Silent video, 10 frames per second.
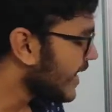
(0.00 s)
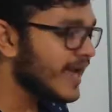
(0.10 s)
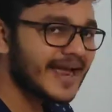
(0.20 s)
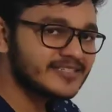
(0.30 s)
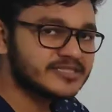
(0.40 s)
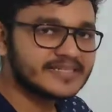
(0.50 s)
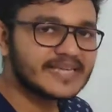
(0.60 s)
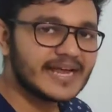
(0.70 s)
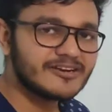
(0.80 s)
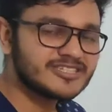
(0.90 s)
A and G,
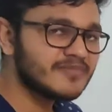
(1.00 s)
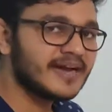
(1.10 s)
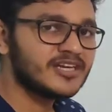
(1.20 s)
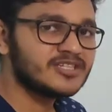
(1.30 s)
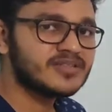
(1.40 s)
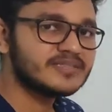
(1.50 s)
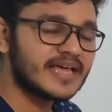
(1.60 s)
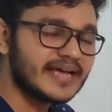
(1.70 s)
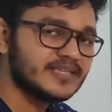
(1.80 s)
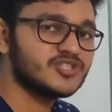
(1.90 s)
there's androecium, gynoecium,
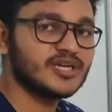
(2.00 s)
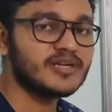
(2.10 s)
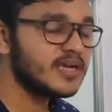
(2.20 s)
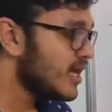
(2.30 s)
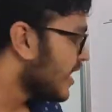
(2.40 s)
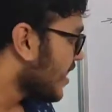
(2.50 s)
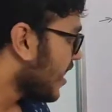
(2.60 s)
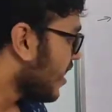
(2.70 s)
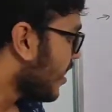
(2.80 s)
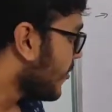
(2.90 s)
there's an adhesion.
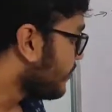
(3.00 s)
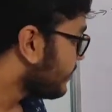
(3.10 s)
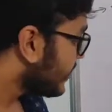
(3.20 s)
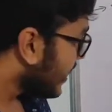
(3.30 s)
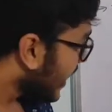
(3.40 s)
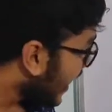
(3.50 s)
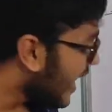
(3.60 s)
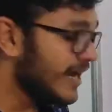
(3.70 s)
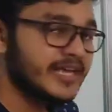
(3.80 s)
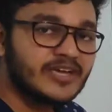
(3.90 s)

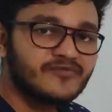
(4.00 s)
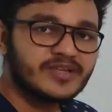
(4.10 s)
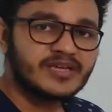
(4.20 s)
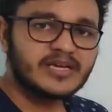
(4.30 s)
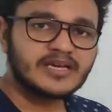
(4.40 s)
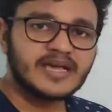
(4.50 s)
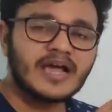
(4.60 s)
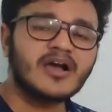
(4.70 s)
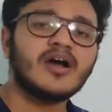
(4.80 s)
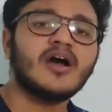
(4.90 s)
And if the
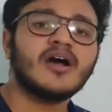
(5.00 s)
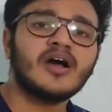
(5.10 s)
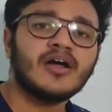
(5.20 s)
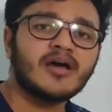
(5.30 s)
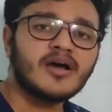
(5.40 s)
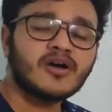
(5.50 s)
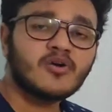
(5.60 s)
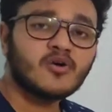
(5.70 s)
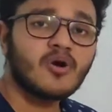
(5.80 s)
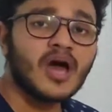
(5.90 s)

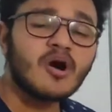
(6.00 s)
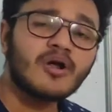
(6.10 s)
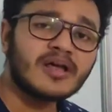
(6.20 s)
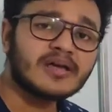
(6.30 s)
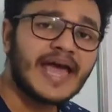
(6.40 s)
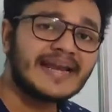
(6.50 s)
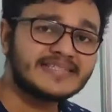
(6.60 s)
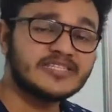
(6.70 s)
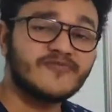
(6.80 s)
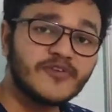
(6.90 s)
corolla or
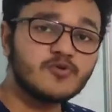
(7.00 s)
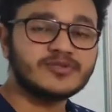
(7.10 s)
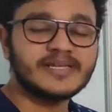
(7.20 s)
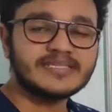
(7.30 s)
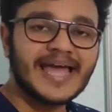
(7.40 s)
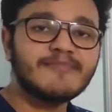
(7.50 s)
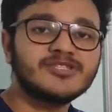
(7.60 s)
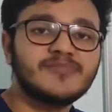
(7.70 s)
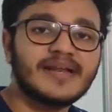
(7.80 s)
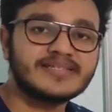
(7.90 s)
calyx is fused, that is
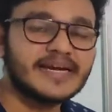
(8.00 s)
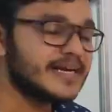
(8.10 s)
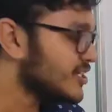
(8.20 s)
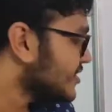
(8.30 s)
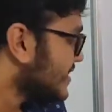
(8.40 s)
gamosepalous condition